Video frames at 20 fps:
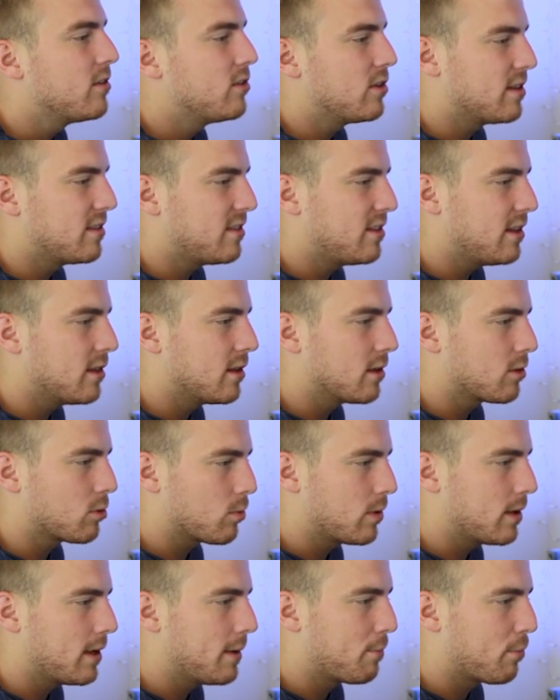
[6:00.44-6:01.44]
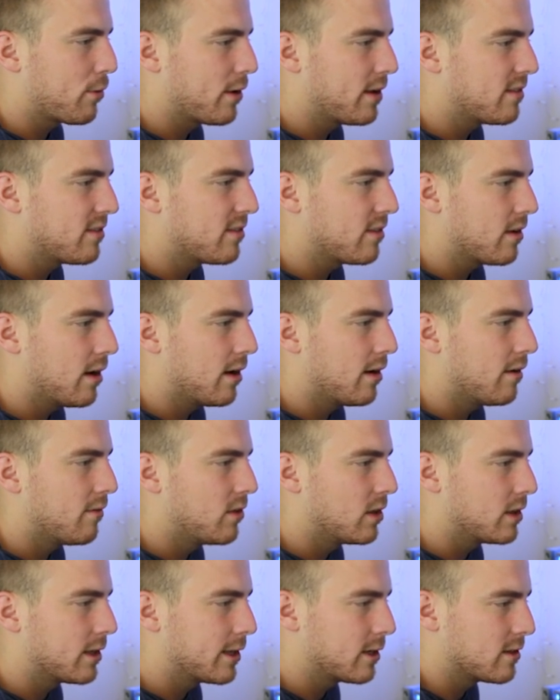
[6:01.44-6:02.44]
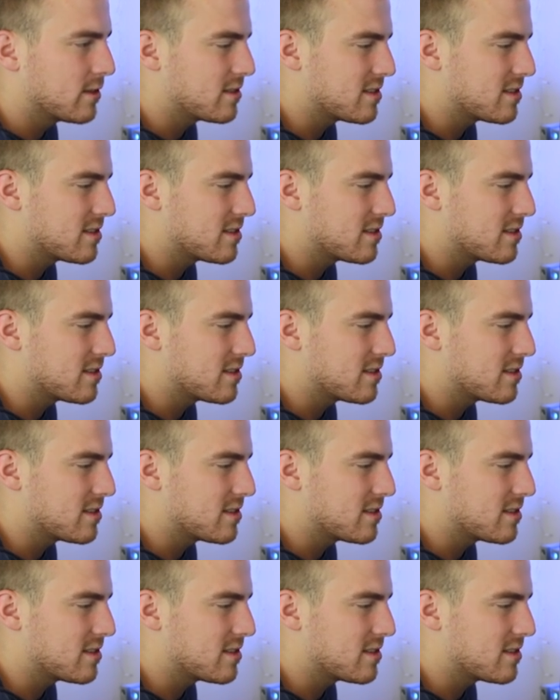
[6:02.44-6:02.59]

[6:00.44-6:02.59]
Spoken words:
You can see the 3D prints of the little